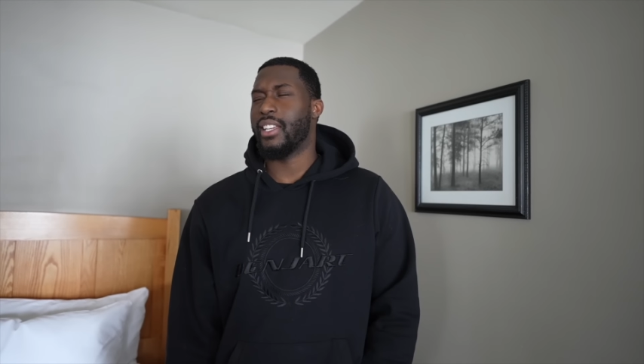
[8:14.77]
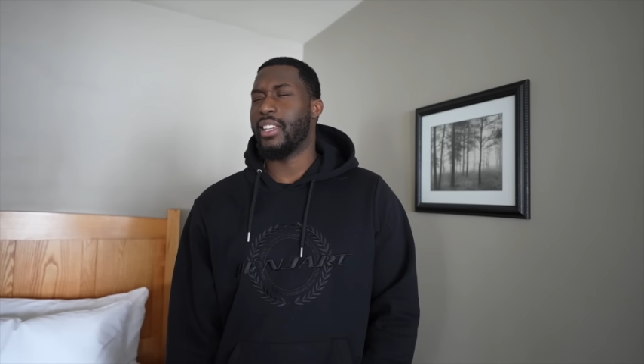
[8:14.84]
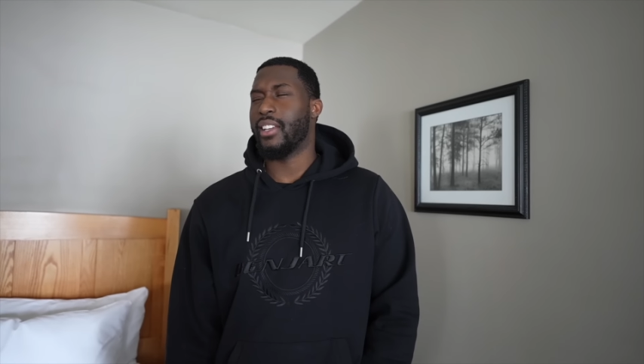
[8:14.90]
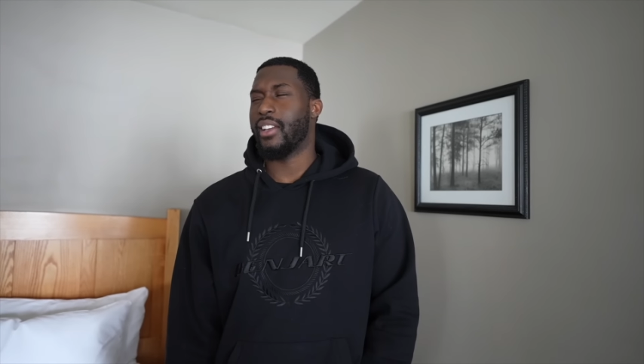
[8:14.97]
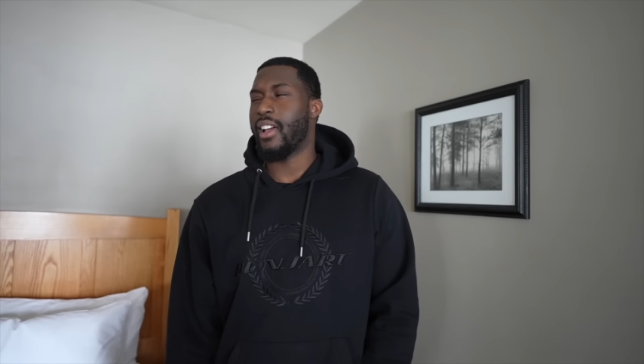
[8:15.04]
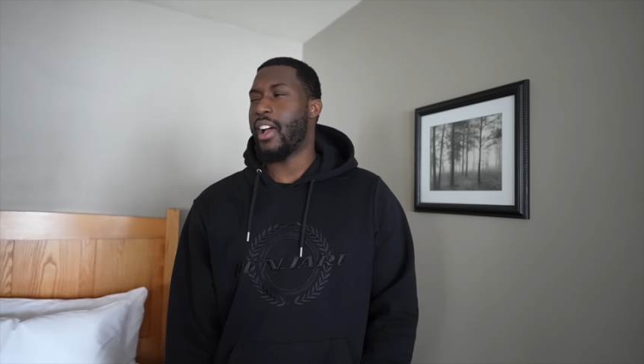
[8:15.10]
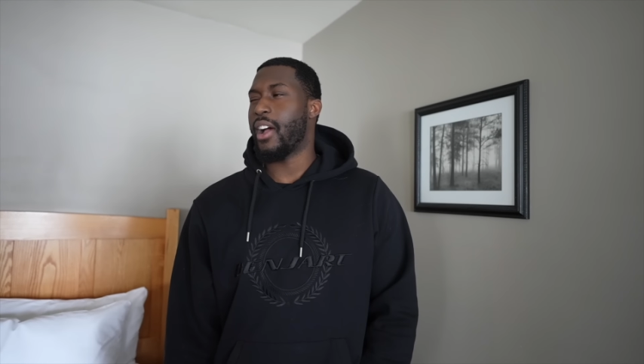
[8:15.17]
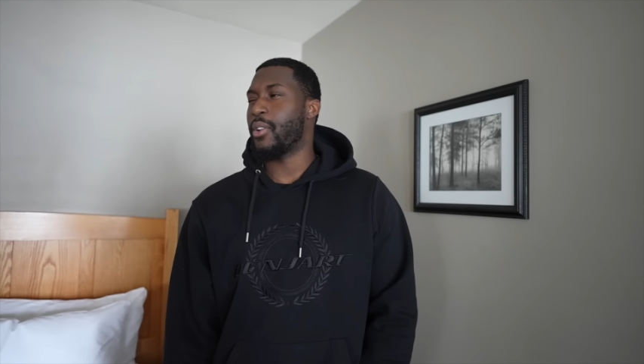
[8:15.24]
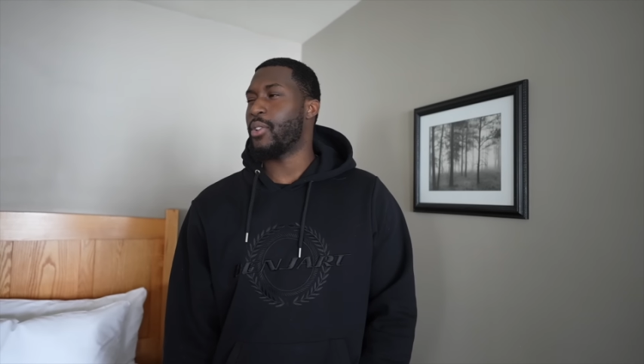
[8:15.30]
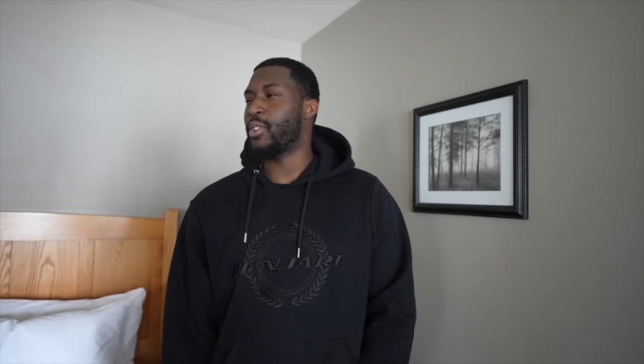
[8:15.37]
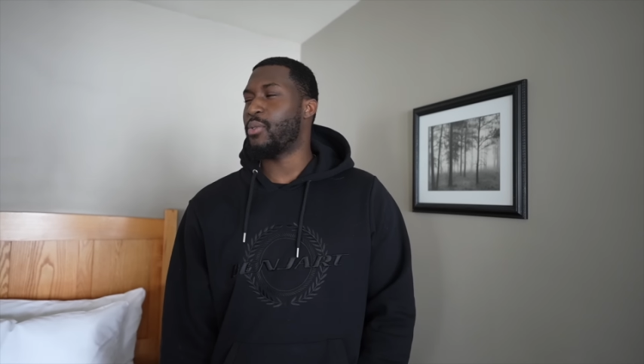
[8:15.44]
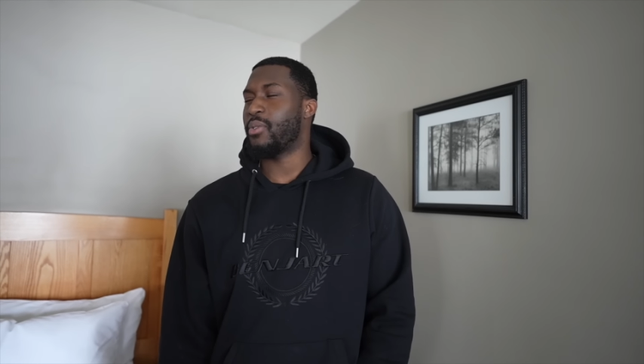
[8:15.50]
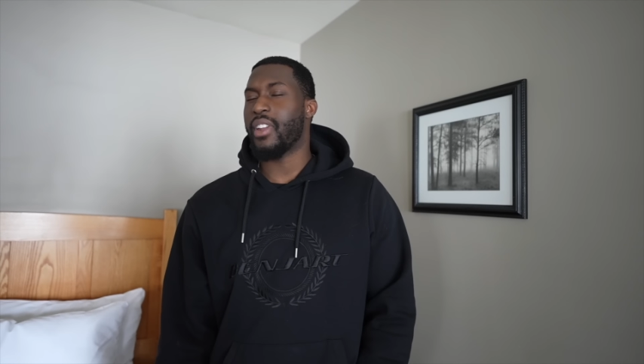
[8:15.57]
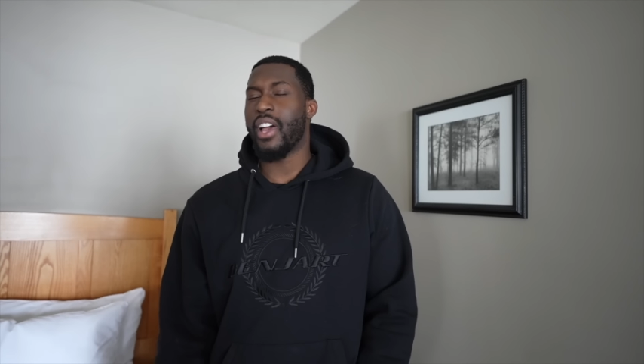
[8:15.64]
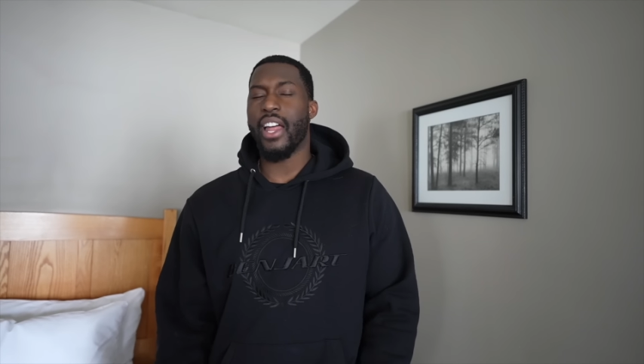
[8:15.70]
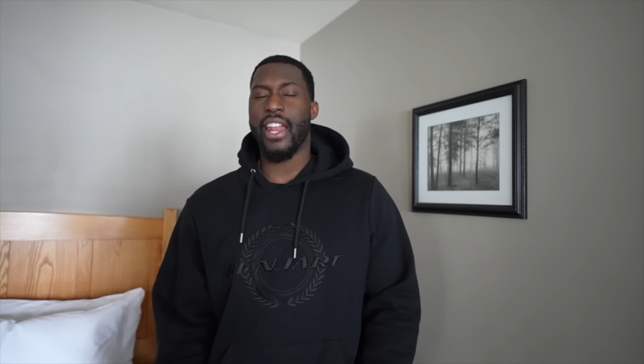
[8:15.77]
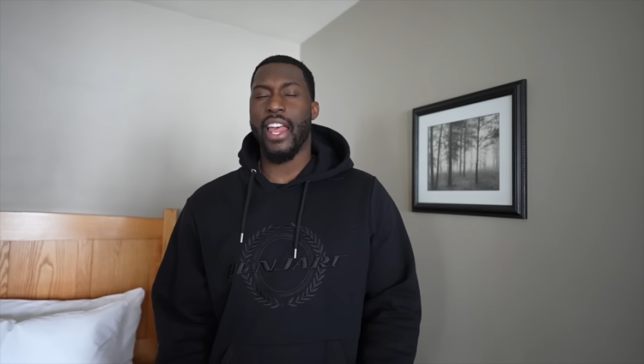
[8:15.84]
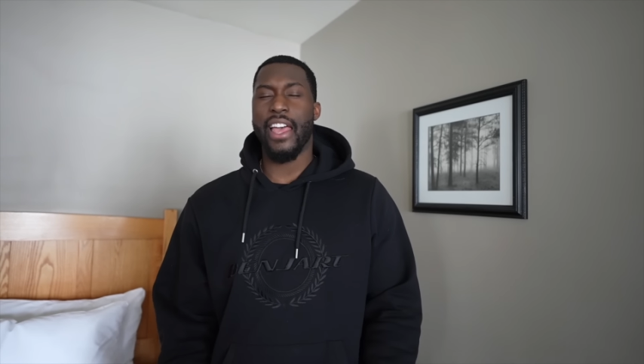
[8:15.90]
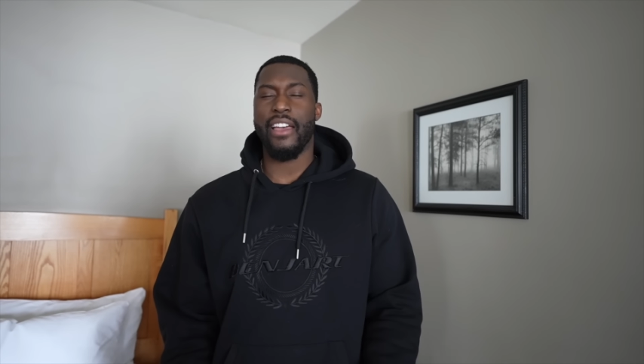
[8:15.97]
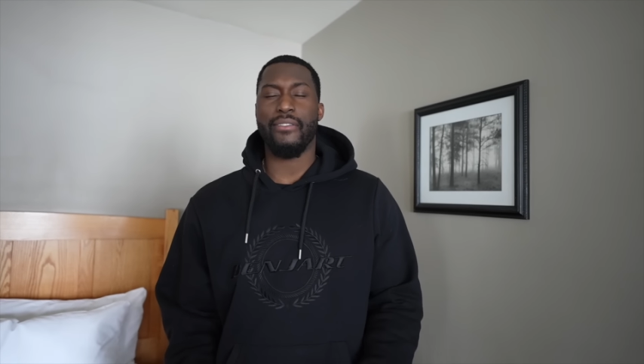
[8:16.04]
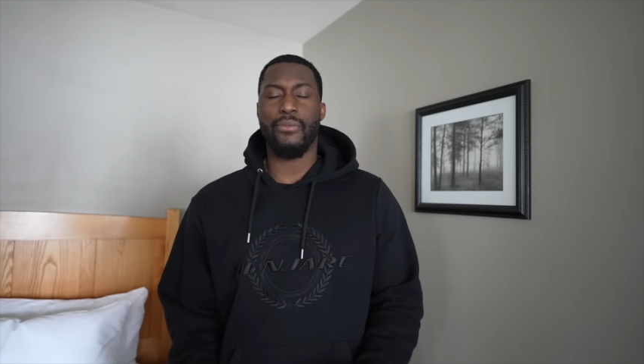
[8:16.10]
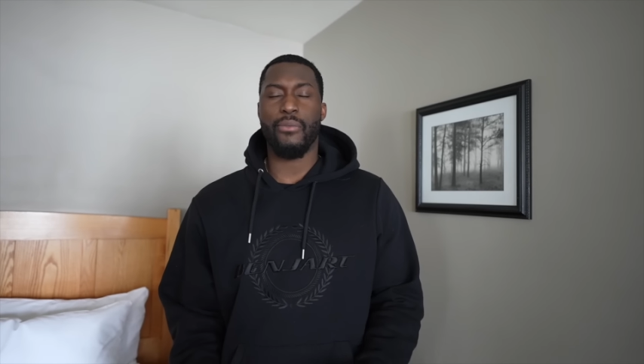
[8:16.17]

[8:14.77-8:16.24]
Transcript: How do you not have